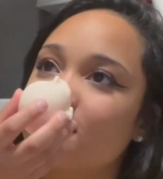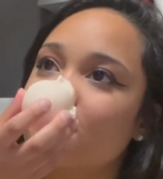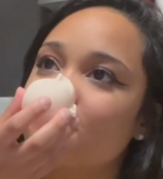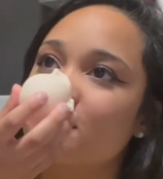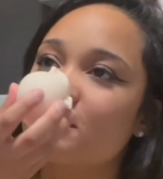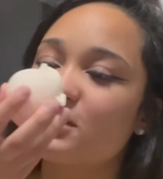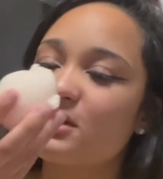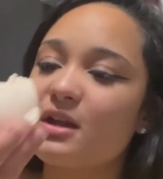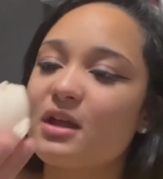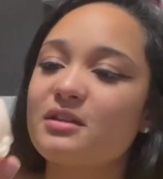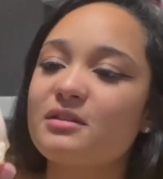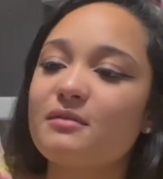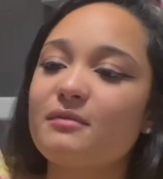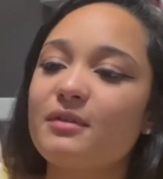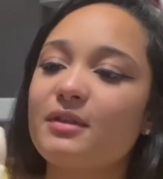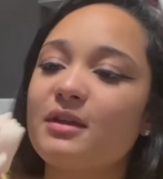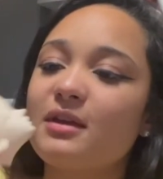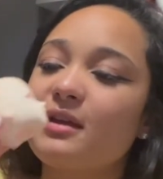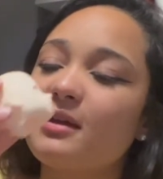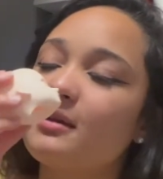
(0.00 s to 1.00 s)
She doesn't
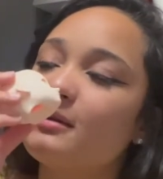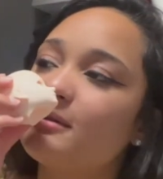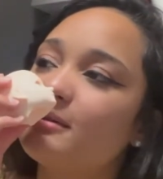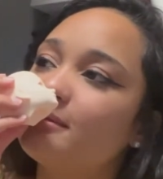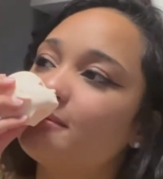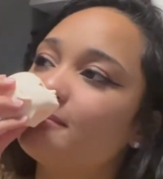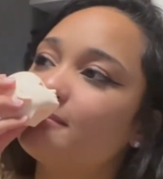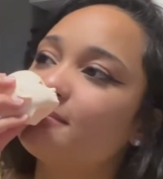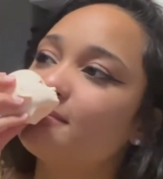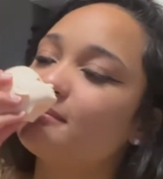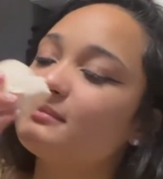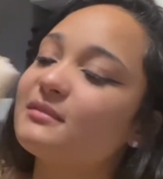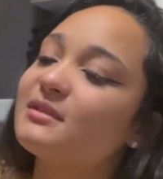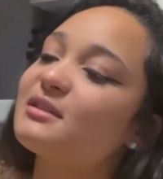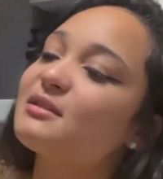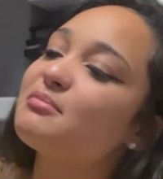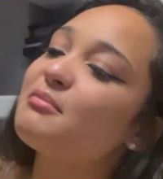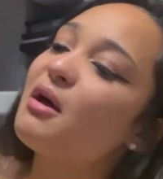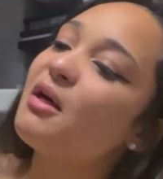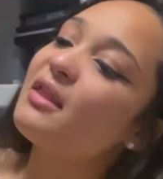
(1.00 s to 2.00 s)
really
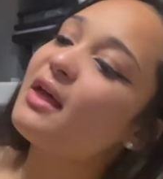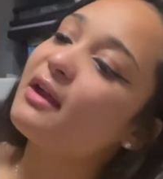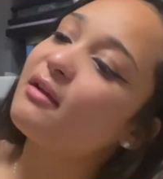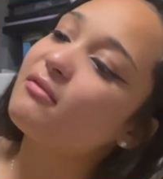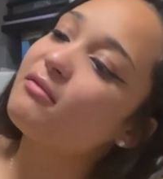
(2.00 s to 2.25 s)
smell like